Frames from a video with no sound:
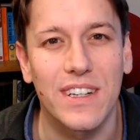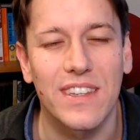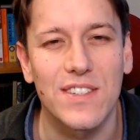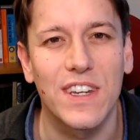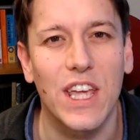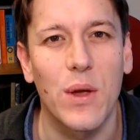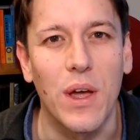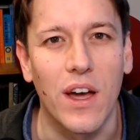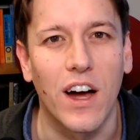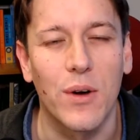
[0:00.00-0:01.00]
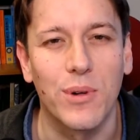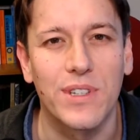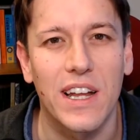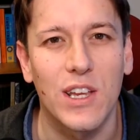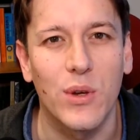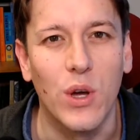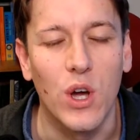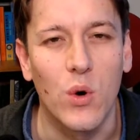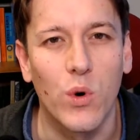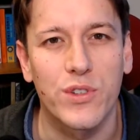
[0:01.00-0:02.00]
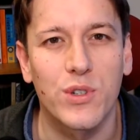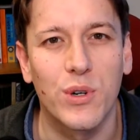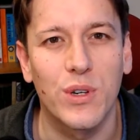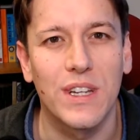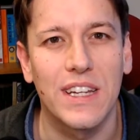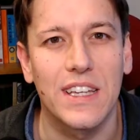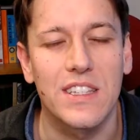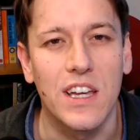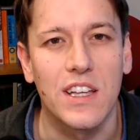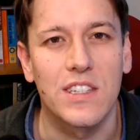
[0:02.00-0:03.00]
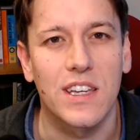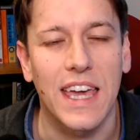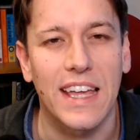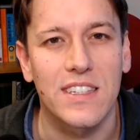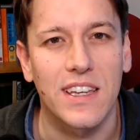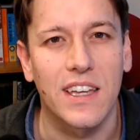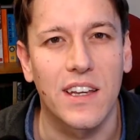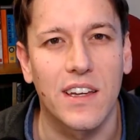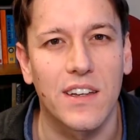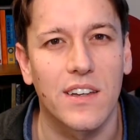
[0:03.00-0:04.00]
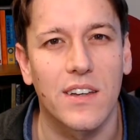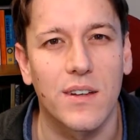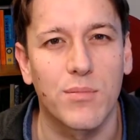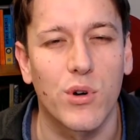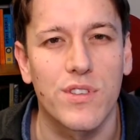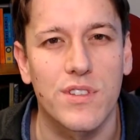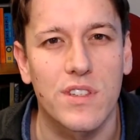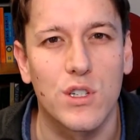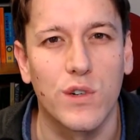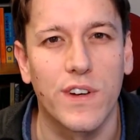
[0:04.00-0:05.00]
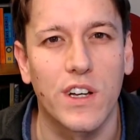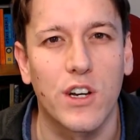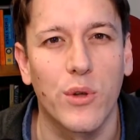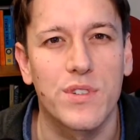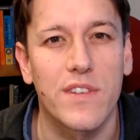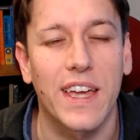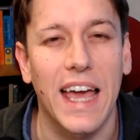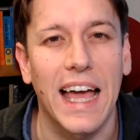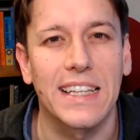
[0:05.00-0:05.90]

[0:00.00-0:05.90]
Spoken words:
and in this video I will tell you what score you needed to get a bronze, silver and gold certificate,